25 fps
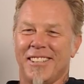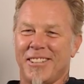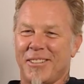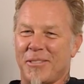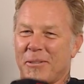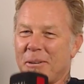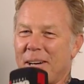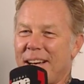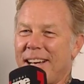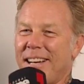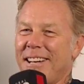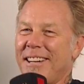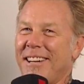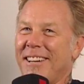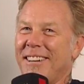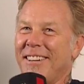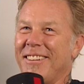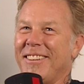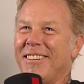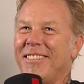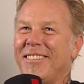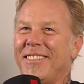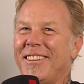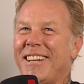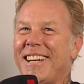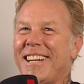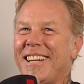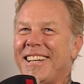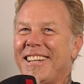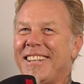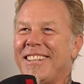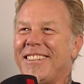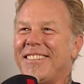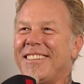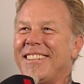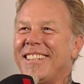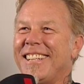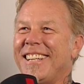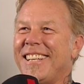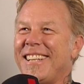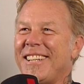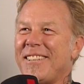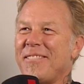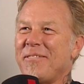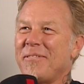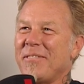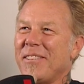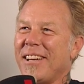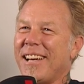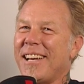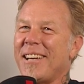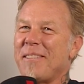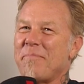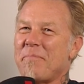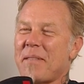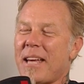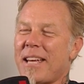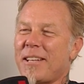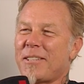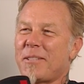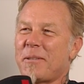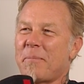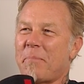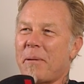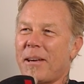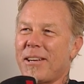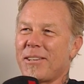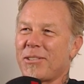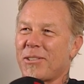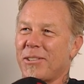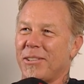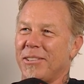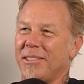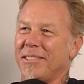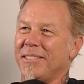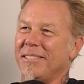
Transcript: Wow. I'm that special.